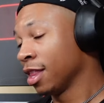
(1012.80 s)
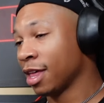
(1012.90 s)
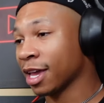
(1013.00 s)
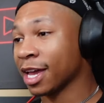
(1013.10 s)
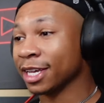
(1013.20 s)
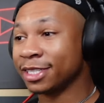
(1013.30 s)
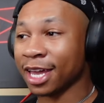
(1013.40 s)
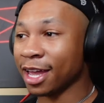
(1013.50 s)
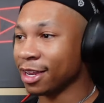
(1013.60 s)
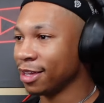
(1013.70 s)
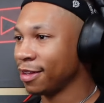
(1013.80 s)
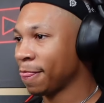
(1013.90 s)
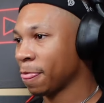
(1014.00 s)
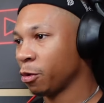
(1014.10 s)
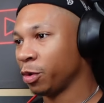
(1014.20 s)
Like I said,
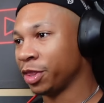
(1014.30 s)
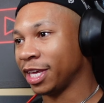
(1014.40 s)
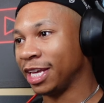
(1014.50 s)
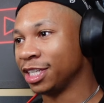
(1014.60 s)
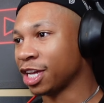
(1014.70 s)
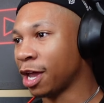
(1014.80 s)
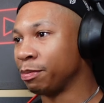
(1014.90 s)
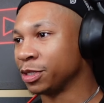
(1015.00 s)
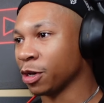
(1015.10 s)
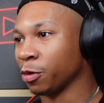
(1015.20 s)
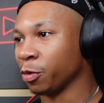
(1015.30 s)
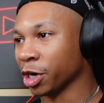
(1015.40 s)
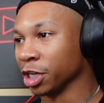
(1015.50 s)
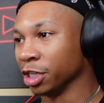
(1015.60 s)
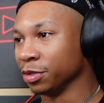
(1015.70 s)
with each episode, we're
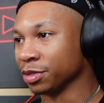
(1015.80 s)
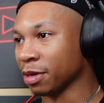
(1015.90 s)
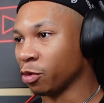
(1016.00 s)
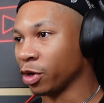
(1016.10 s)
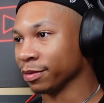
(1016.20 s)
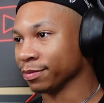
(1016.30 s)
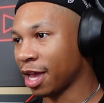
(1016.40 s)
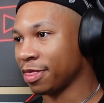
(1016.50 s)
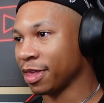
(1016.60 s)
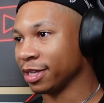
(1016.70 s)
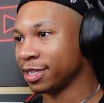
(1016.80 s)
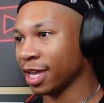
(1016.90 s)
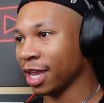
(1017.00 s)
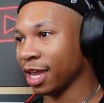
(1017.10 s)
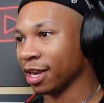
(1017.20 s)
gonna lose someone. I think
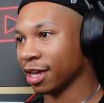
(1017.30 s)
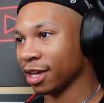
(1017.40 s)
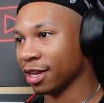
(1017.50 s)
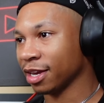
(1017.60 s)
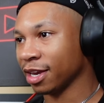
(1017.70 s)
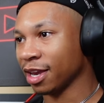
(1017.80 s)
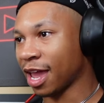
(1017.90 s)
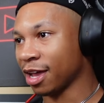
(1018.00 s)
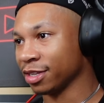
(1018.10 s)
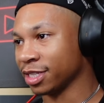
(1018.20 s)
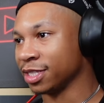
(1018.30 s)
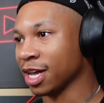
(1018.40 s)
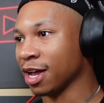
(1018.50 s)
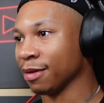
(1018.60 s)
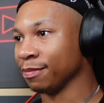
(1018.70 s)
Teen. Now's his time.